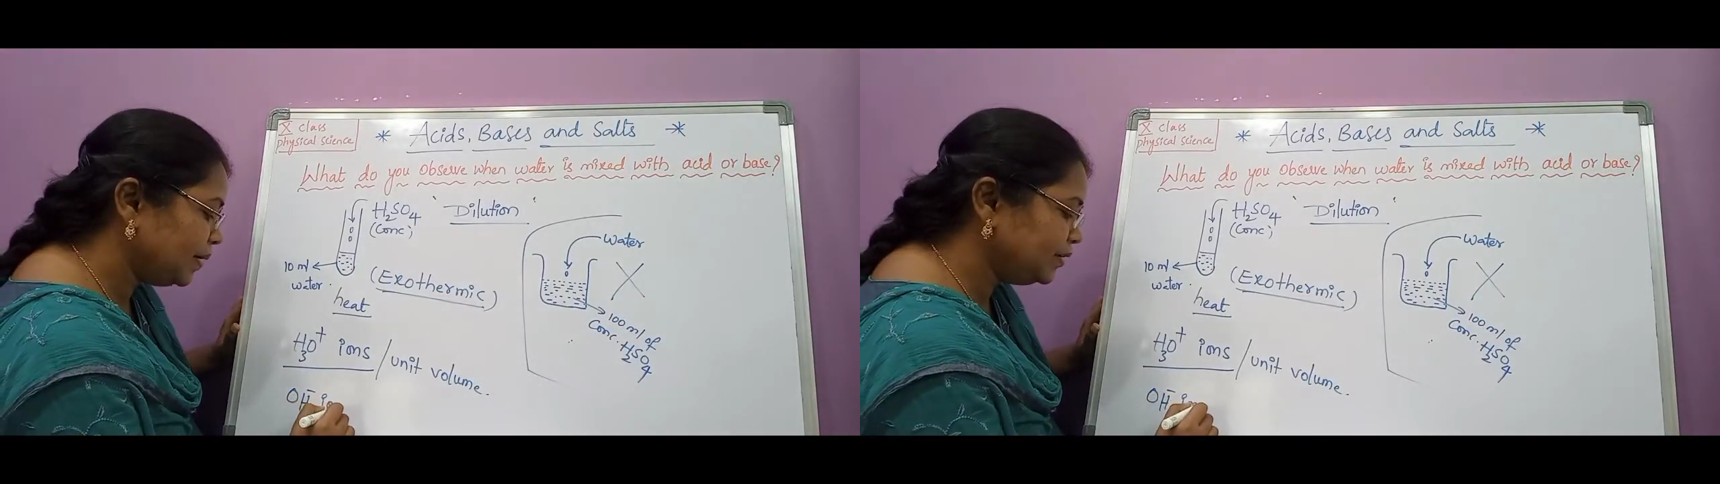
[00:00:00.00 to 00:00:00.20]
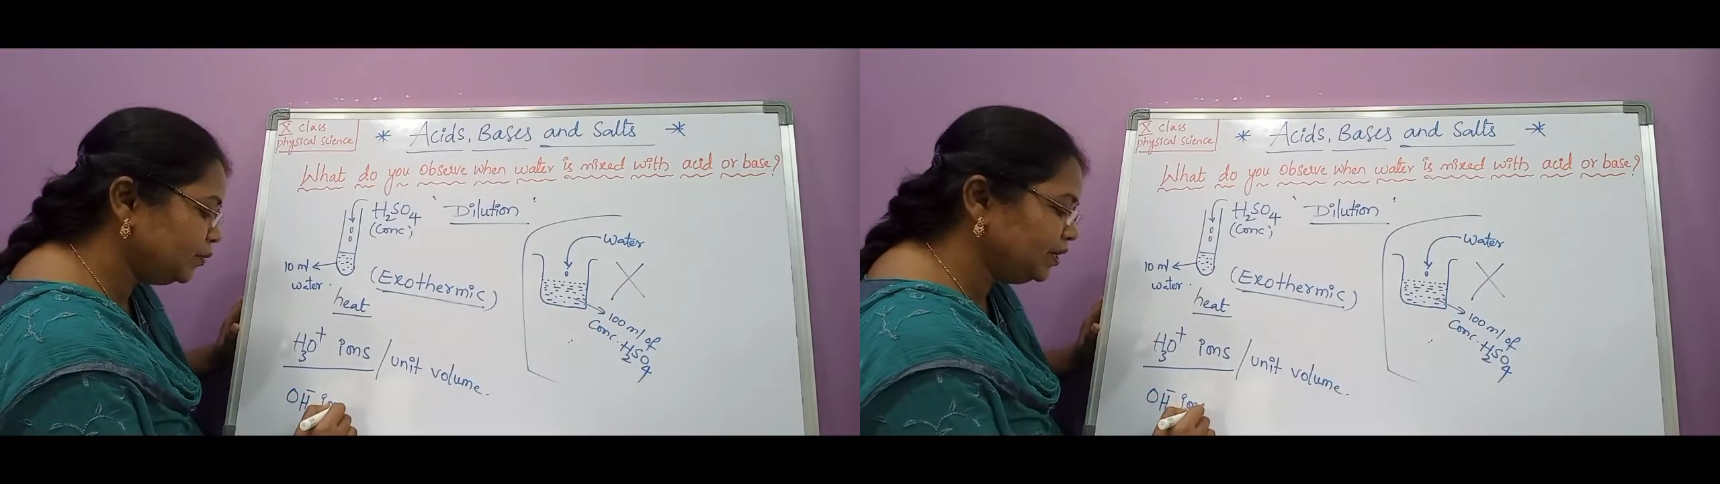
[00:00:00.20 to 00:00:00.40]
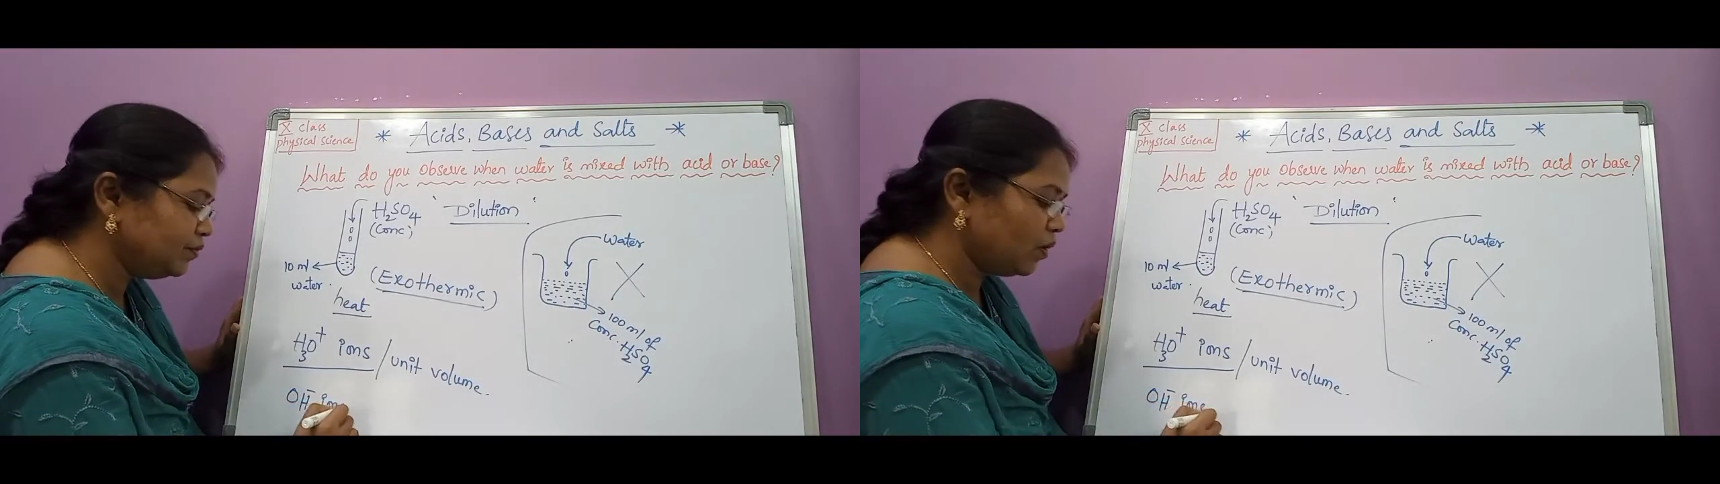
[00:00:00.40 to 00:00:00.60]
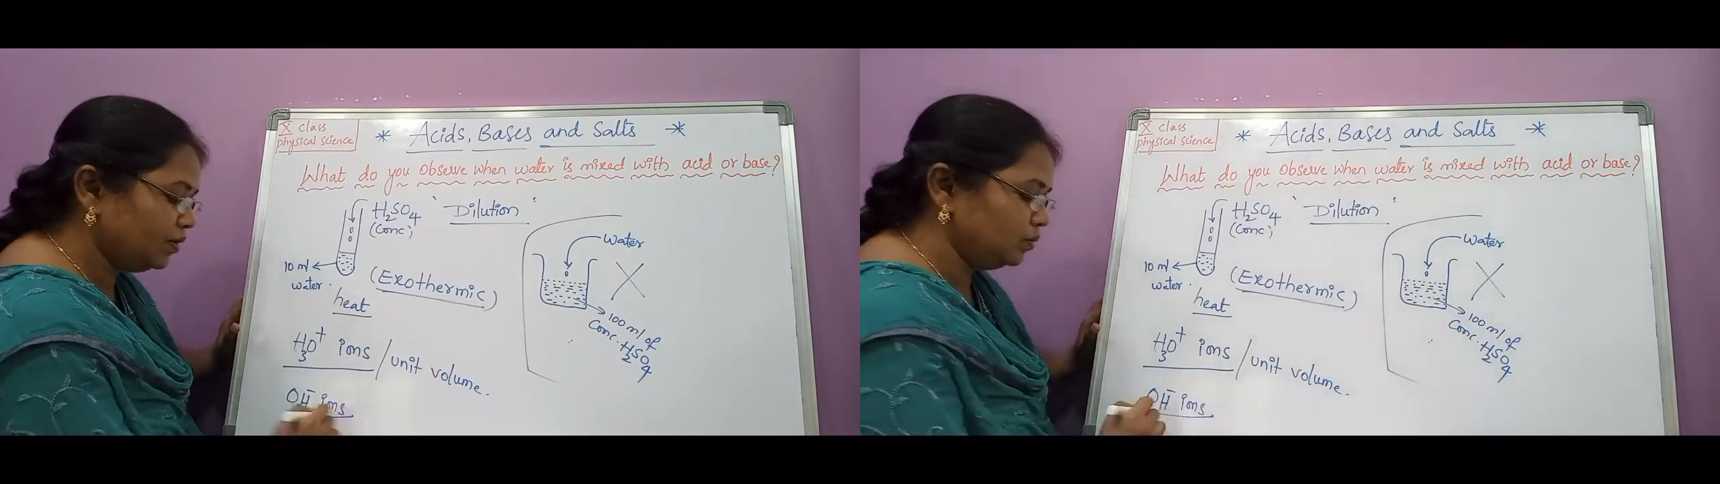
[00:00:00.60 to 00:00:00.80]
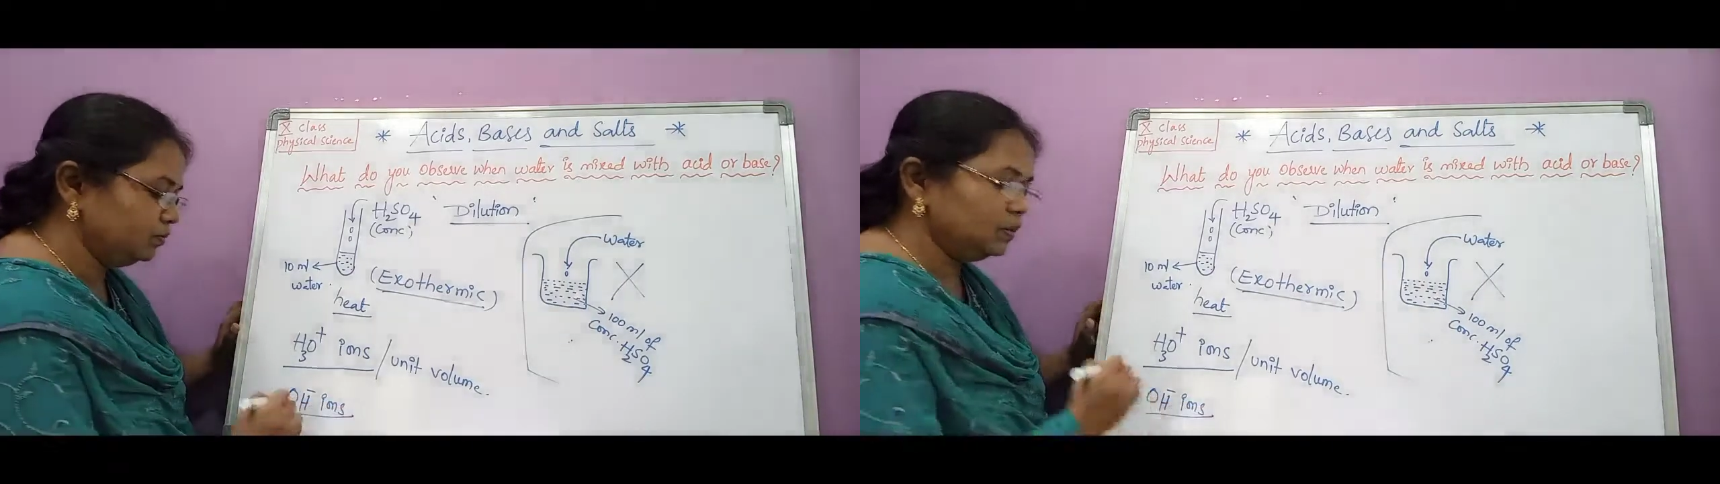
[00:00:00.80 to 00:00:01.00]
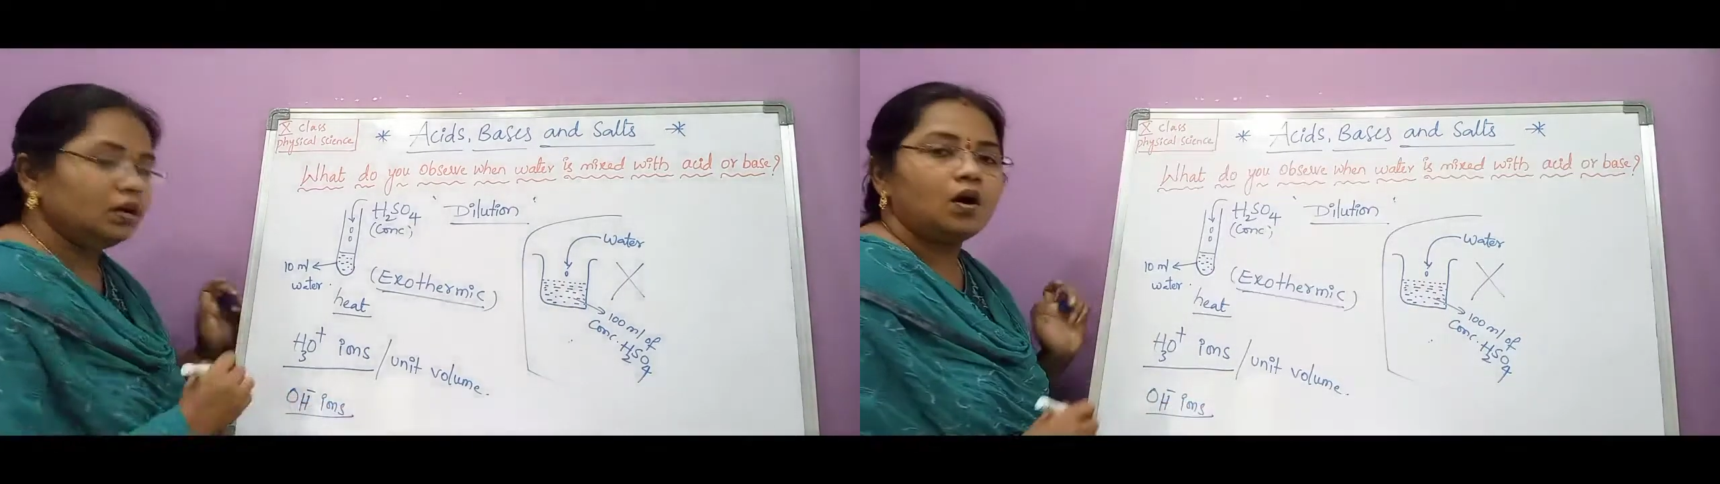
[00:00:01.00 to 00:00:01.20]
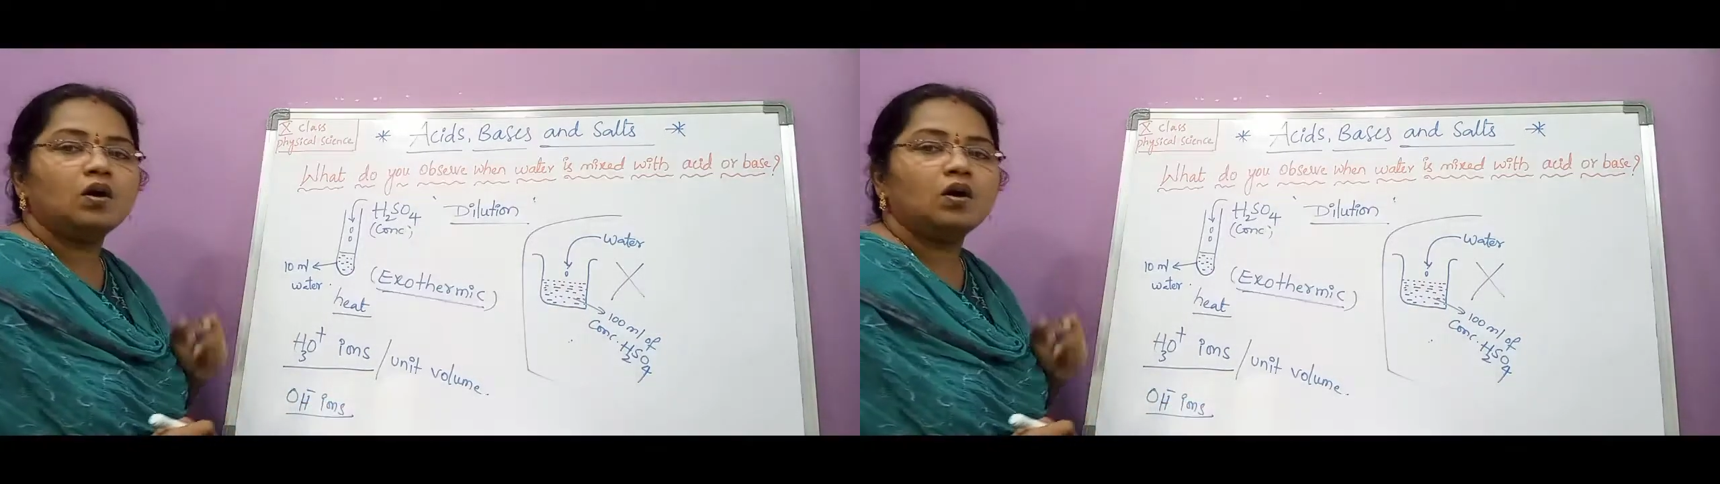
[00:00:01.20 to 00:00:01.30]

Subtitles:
per unit volume